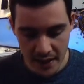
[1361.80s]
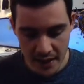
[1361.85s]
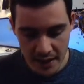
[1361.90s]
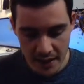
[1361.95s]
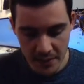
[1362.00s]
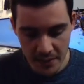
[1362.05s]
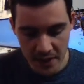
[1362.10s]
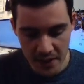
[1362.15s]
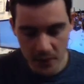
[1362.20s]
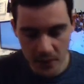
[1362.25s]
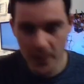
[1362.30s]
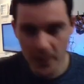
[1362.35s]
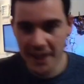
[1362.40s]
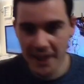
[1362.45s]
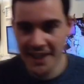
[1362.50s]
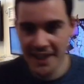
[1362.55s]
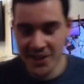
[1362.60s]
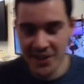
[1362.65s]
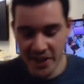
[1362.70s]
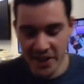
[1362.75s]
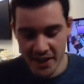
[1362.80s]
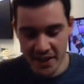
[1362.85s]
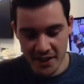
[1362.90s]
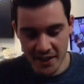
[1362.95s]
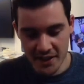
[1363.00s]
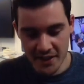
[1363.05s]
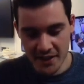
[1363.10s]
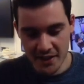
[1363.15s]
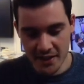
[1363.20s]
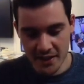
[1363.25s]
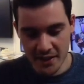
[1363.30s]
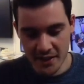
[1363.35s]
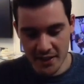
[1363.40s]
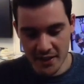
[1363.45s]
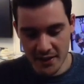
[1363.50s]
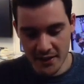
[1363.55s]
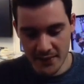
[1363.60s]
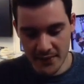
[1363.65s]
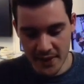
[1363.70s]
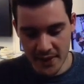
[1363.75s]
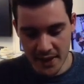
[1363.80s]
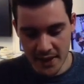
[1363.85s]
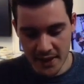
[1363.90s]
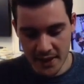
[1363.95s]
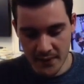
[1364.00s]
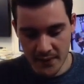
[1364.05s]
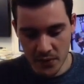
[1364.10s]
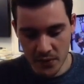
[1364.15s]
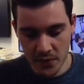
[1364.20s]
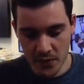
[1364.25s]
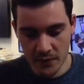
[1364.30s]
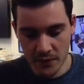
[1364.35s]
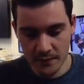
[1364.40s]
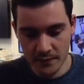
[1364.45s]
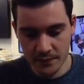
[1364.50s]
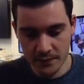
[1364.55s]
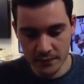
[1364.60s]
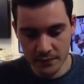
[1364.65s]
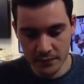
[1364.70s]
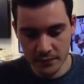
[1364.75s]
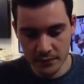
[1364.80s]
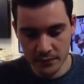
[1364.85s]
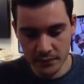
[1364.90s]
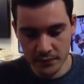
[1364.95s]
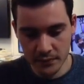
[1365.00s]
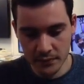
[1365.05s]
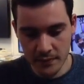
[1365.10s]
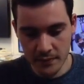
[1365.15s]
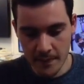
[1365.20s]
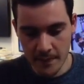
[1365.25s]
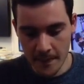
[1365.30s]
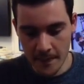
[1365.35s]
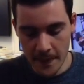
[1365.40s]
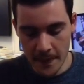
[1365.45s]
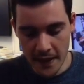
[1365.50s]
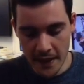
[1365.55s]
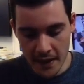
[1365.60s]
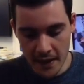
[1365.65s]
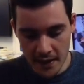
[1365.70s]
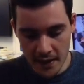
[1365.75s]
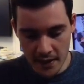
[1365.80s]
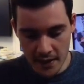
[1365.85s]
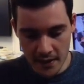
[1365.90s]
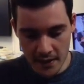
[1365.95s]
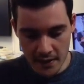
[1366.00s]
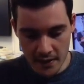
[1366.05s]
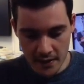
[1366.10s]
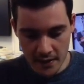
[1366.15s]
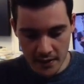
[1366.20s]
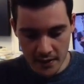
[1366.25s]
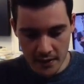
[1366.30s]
And that's about it. Let me quickly check if I have it all.